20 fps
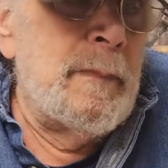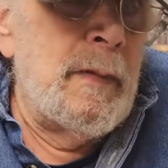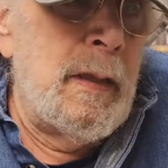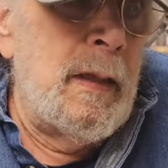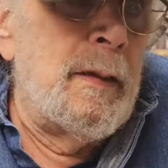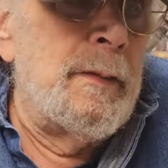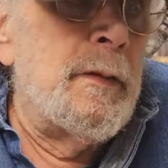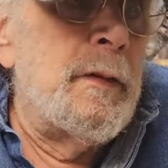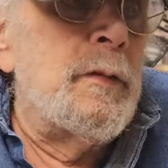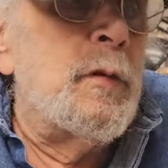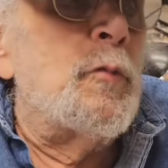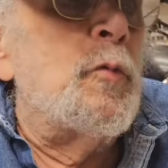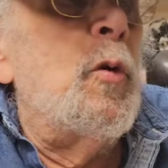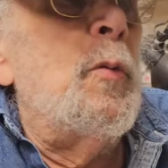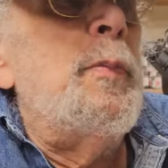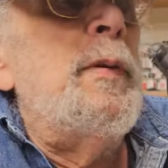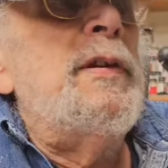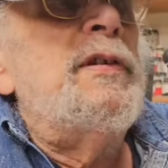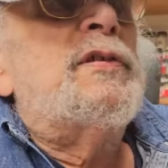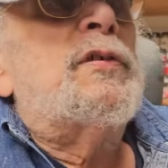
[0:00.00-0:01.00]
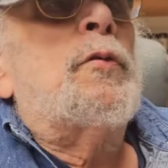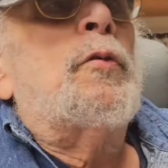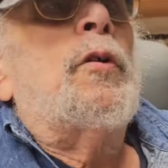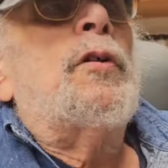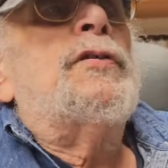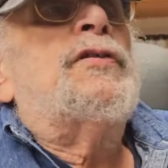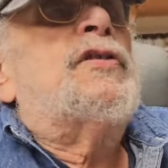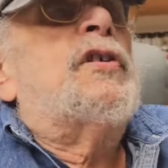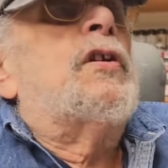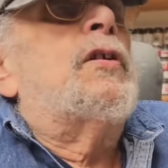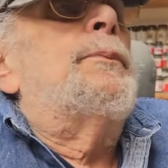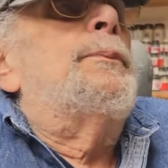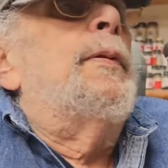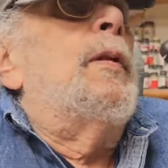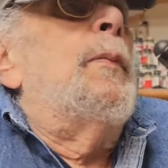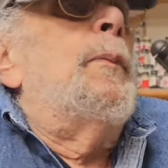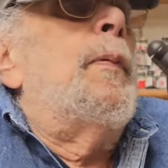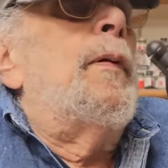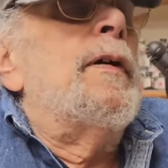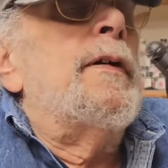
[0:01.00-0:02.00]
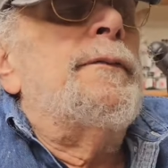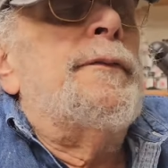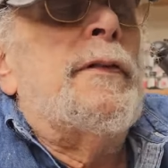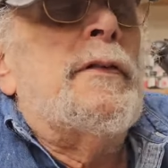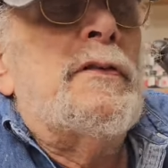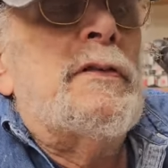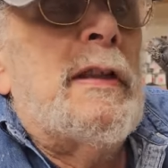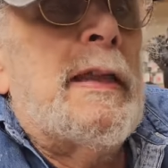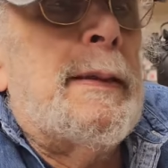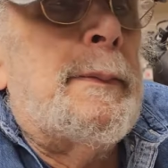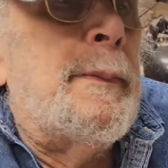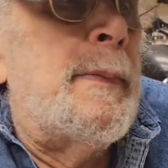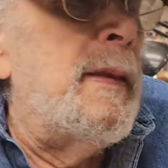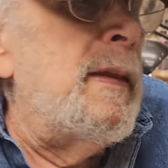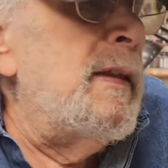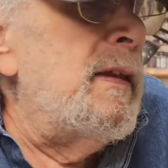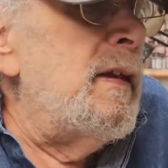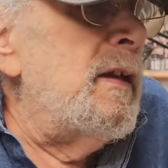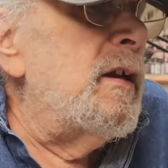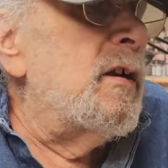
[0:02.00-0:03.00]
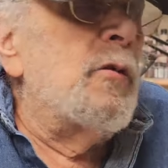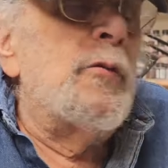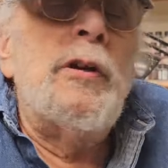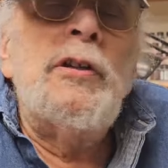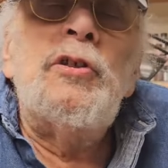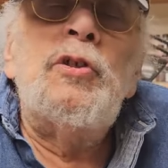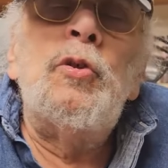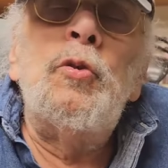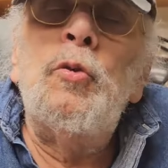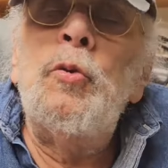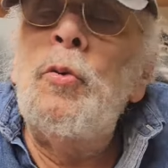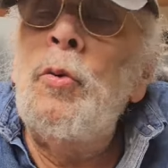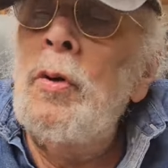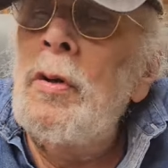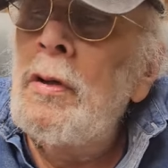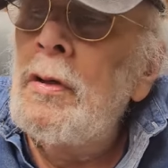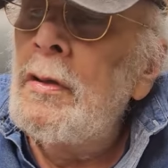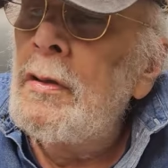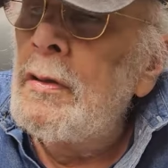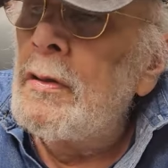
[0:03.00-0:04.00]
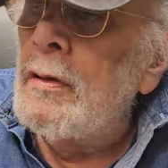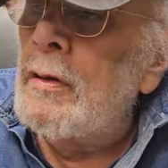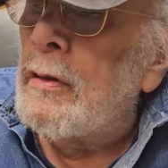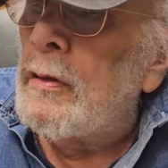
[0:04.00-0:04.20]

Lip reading: Yeah, now the rubies are all built by a fellow named Horatio, or